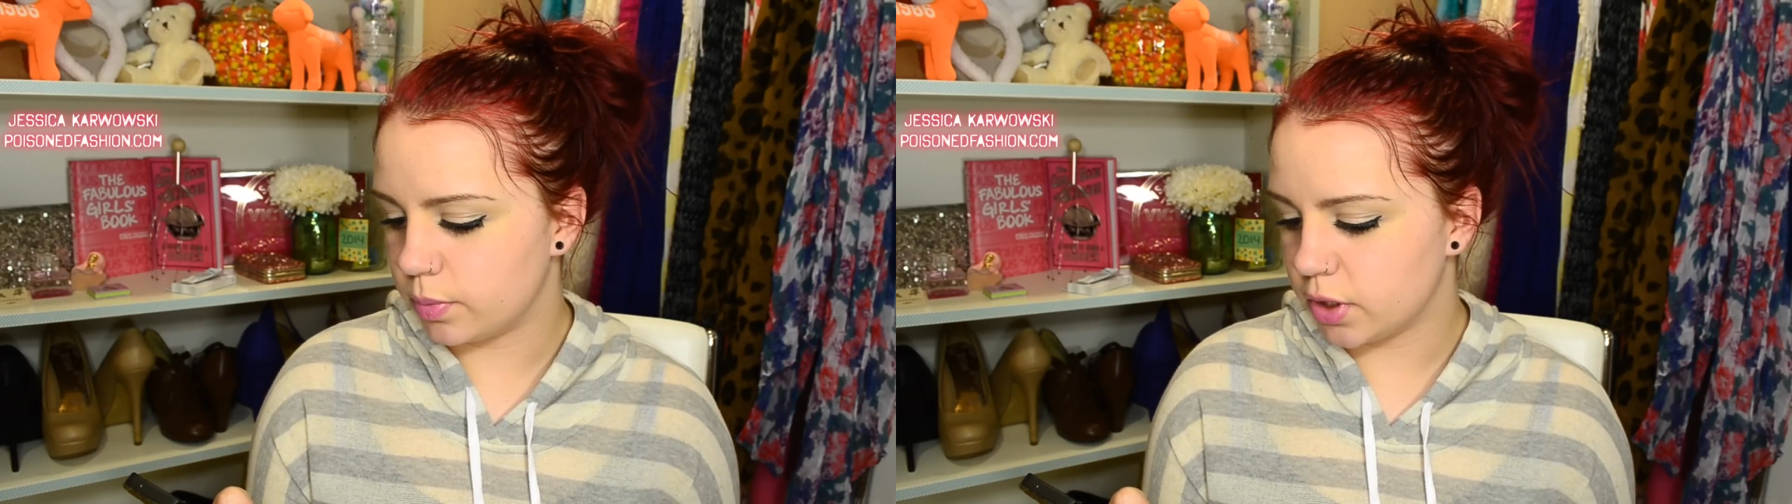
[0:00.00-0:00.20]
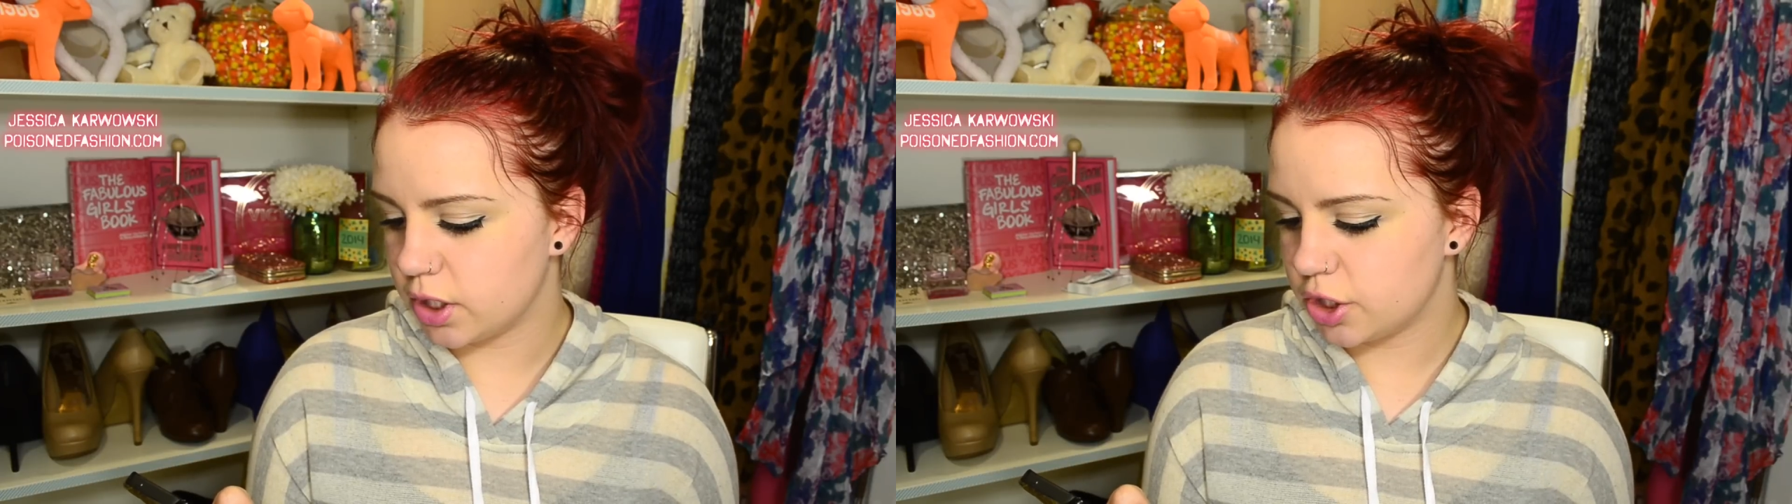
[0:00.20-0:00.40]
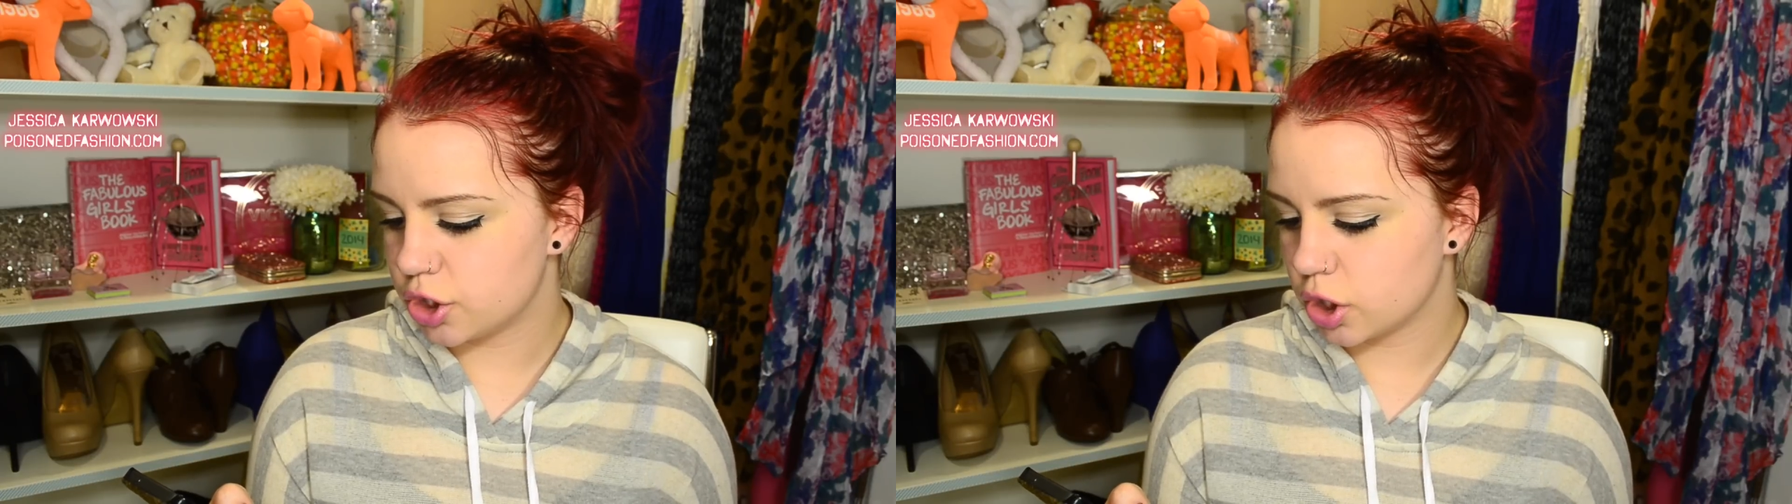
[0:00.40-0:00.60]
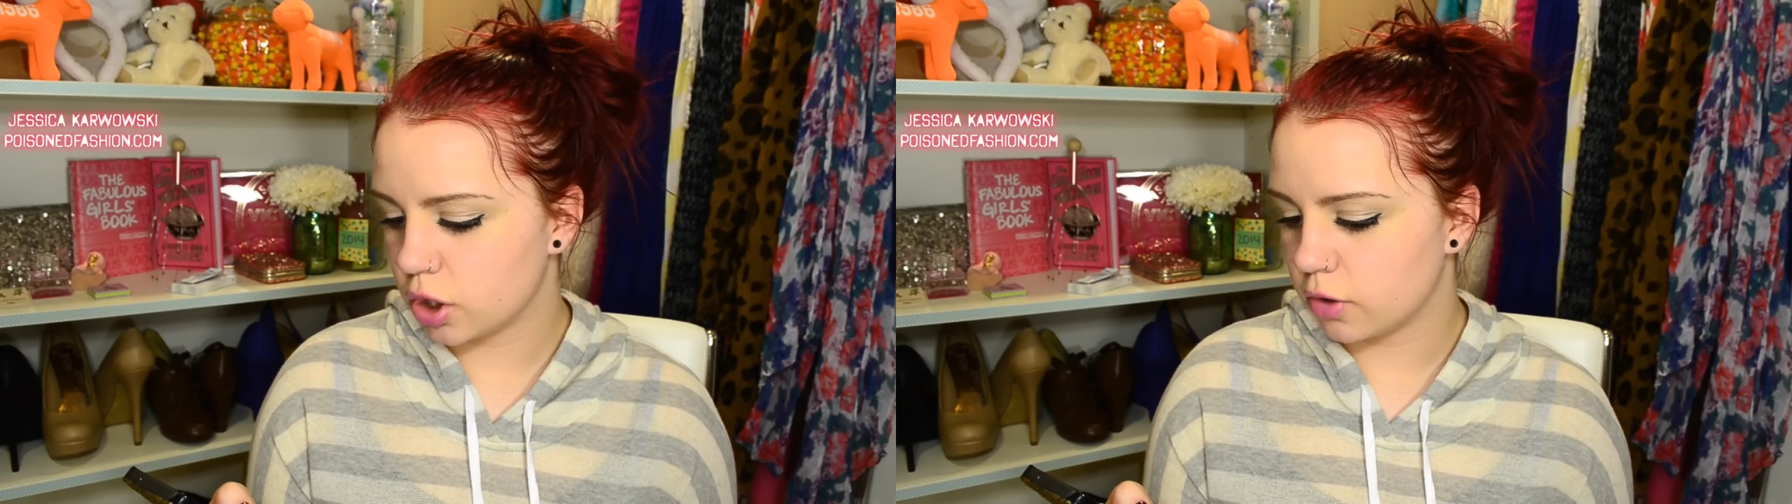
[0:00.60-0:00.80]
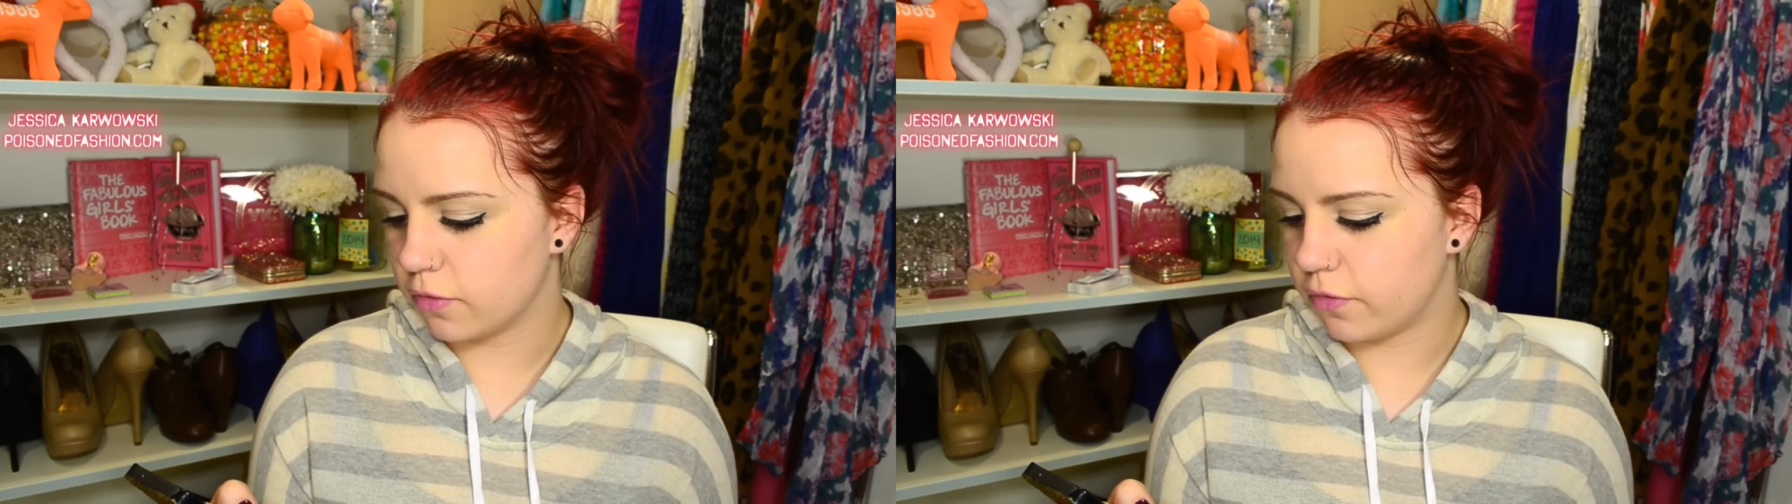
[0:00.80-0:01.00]
Bleach
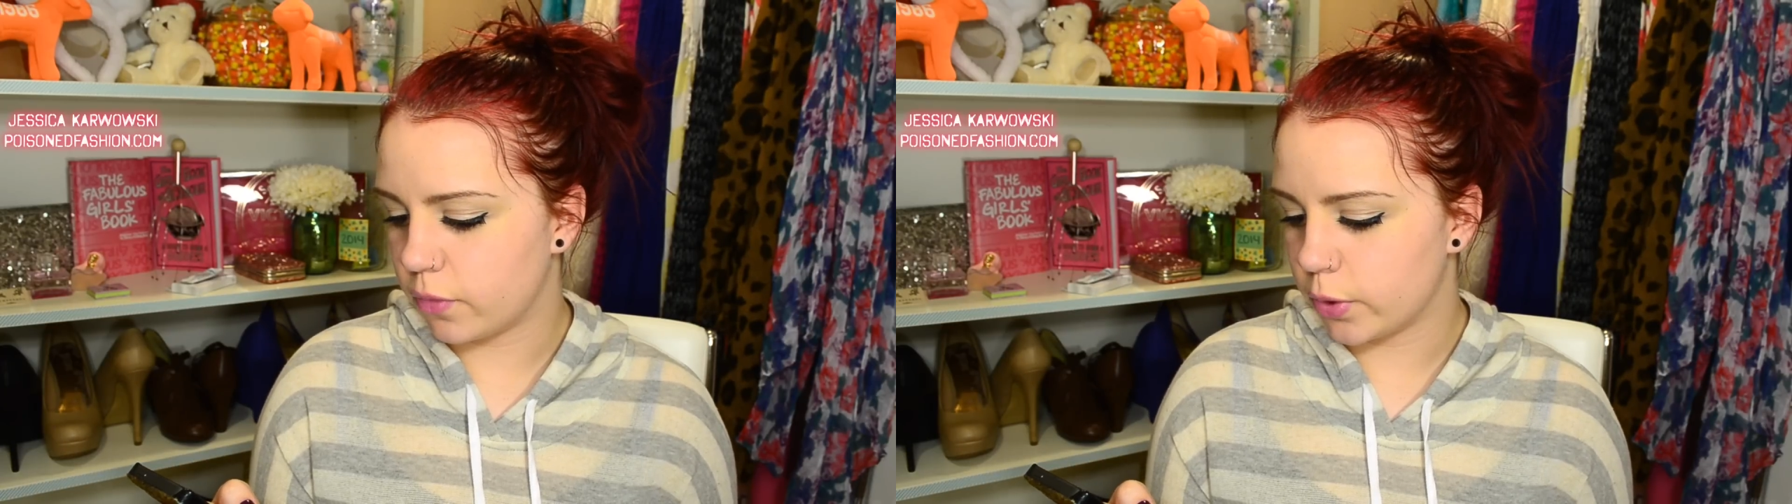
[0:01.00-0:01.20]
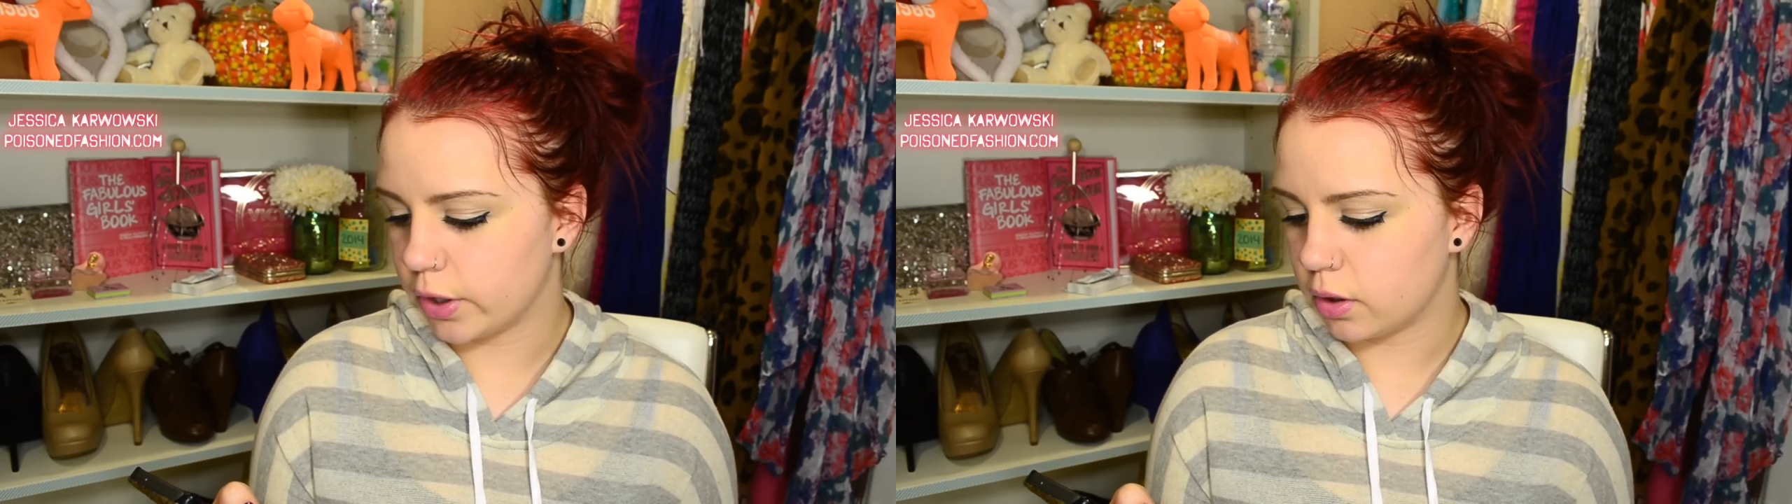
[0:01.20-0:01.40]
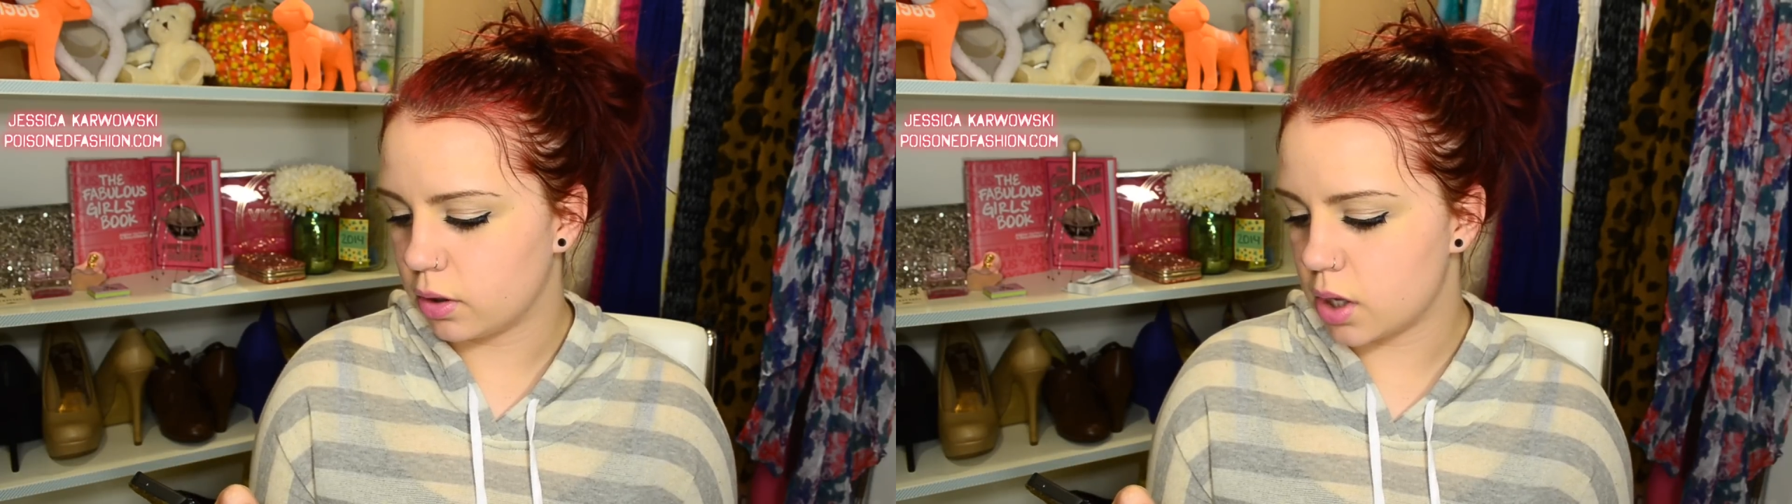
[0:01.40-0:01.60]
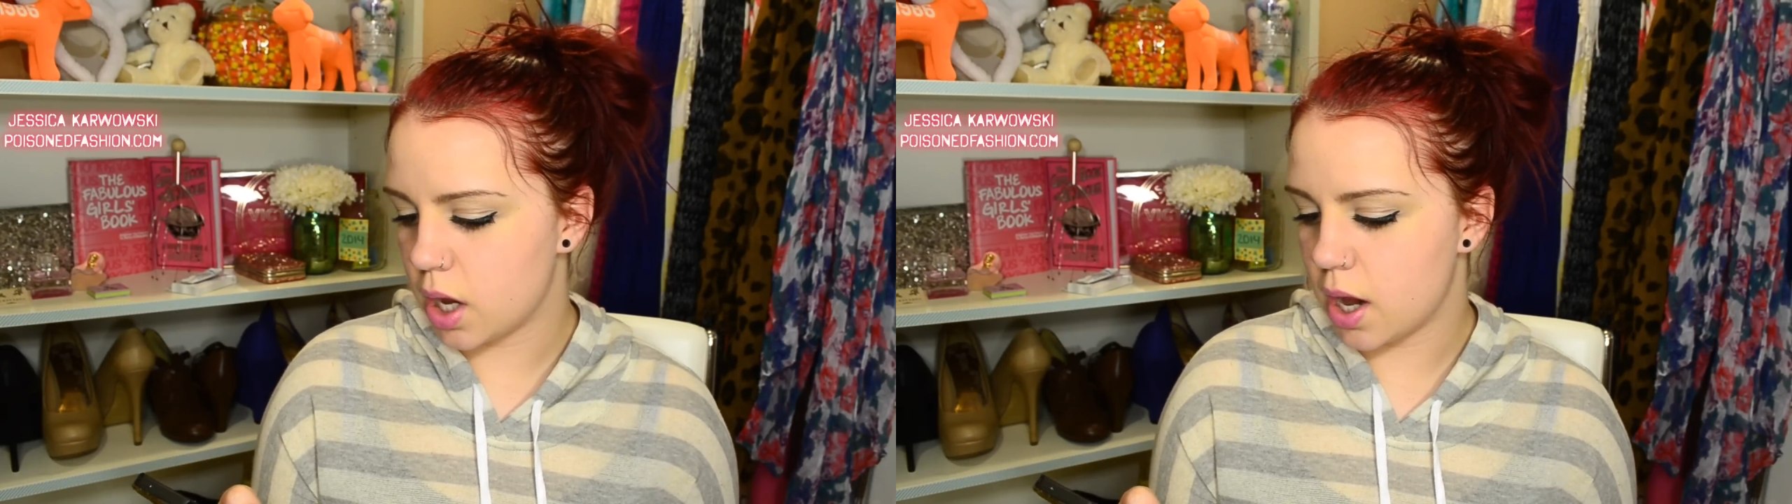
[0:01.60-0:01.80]
or foil?